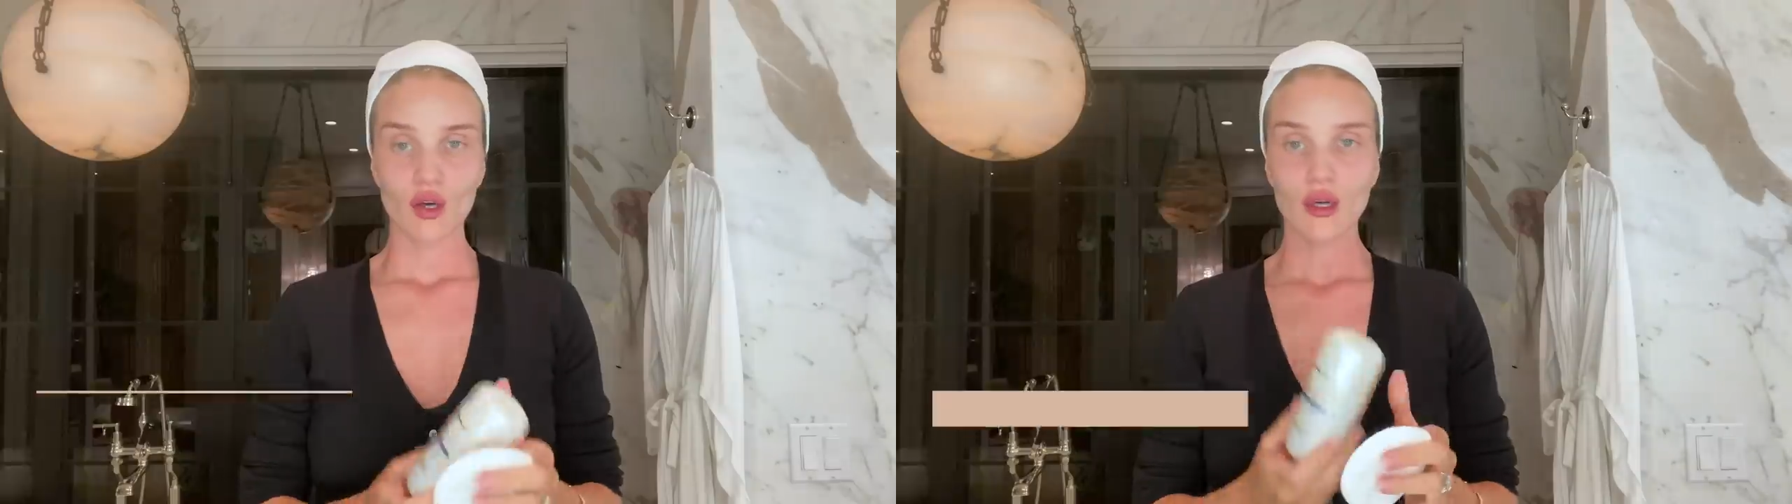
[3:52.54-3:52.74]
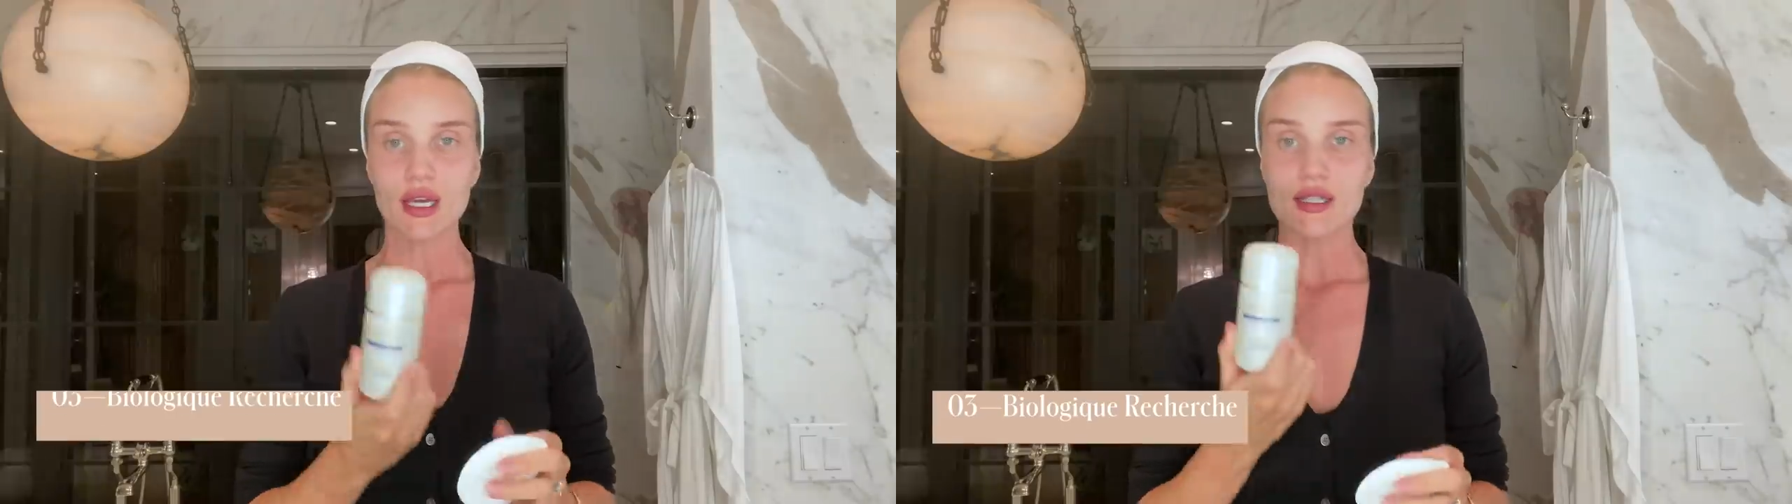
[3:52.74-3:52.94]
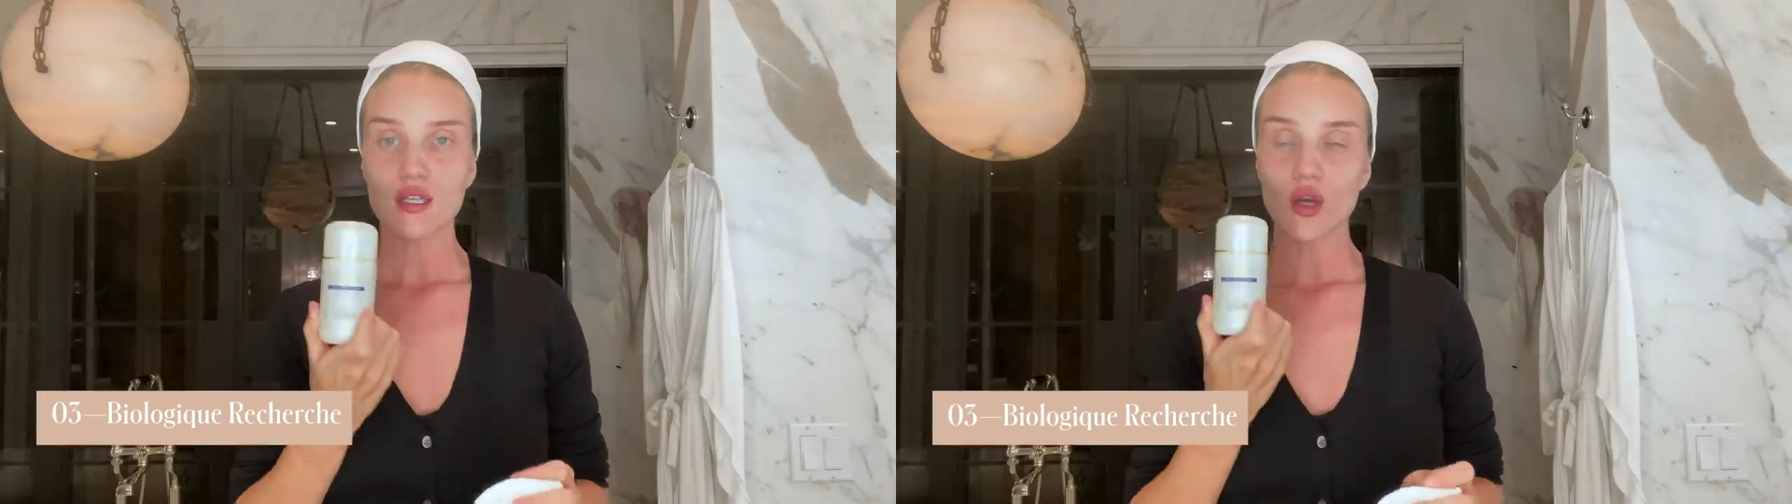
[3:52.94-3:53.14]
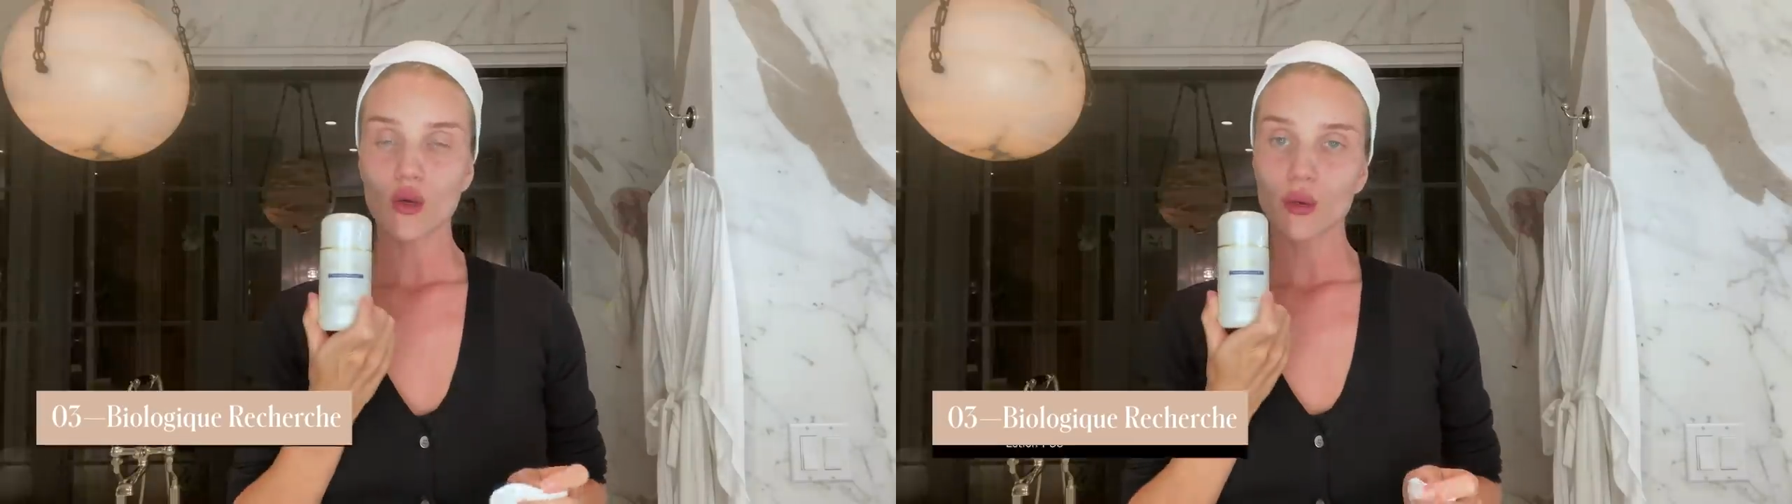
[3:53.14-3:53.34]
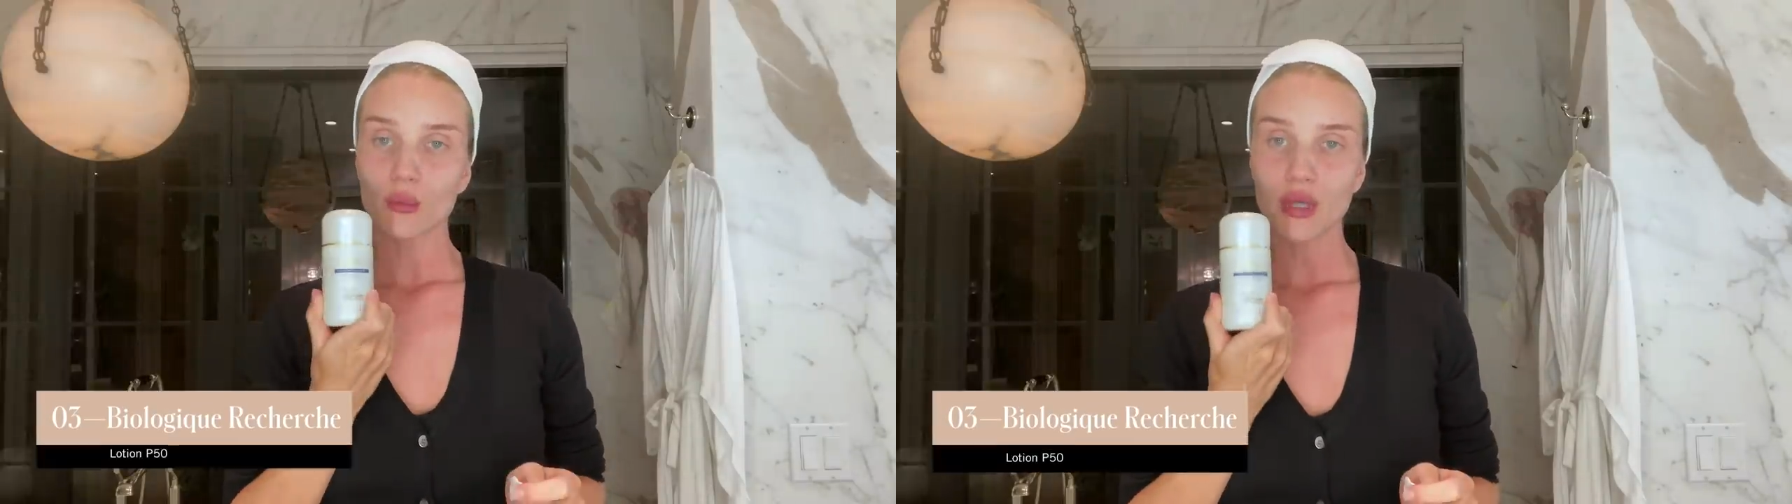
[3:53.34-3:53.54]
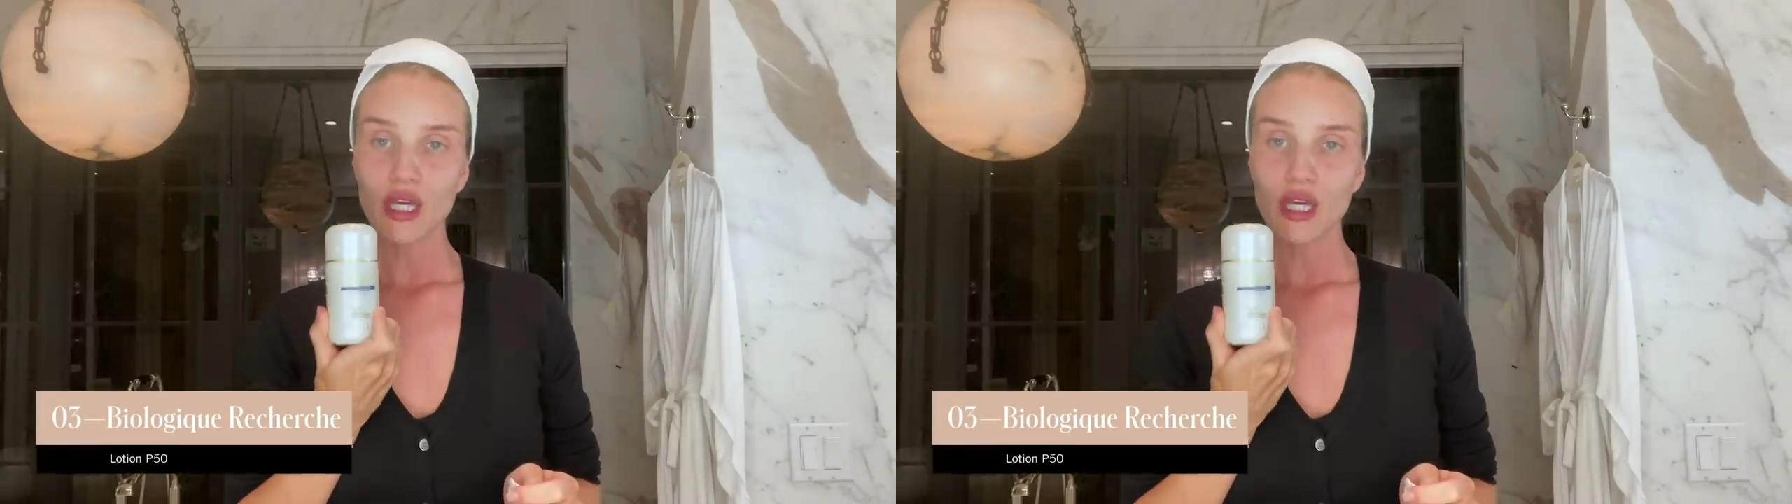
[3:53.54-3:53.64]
Okay, so